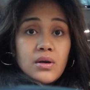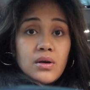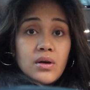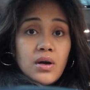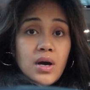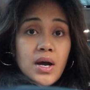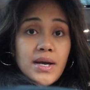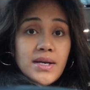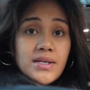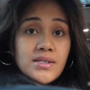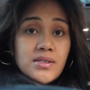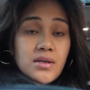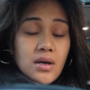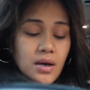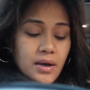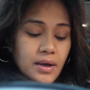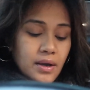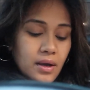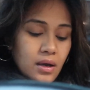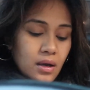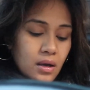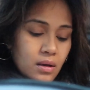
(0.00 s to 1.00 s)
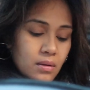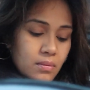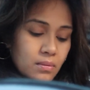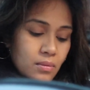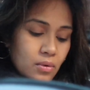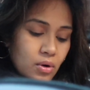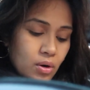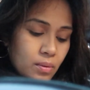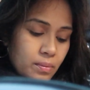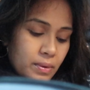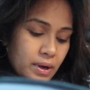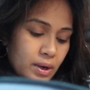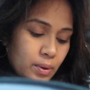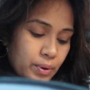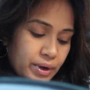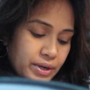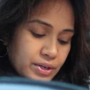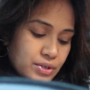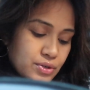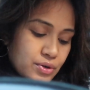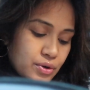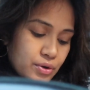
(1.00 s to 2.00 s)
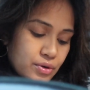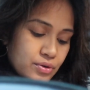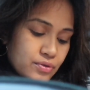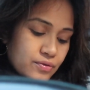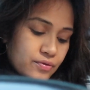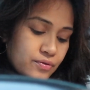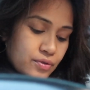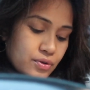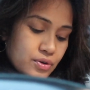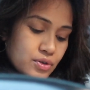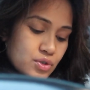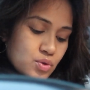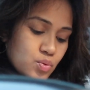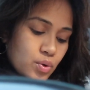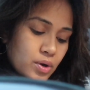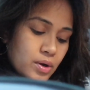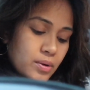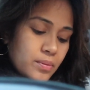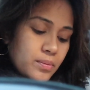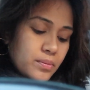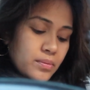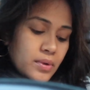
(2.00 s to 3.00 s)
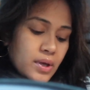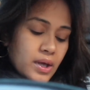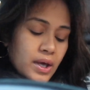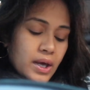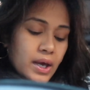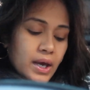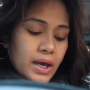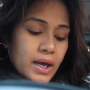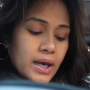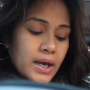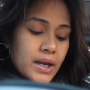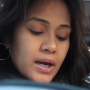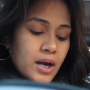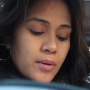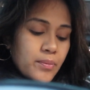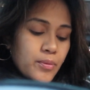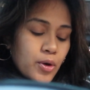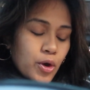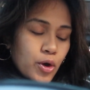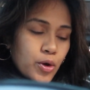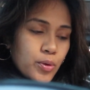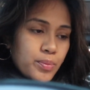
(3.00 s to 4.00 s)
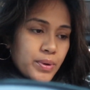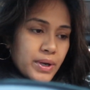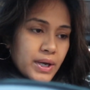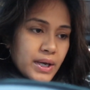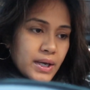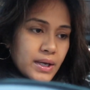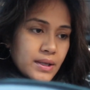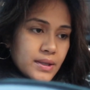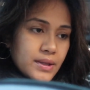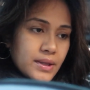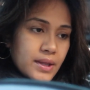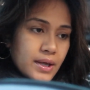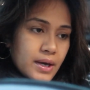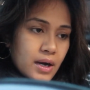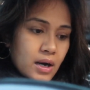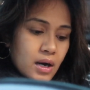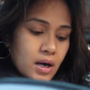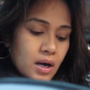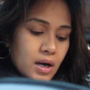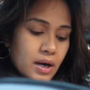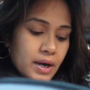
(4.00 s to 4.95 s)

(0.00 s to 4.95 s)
guys, I am on my way to go for a swim, and I'm hoping that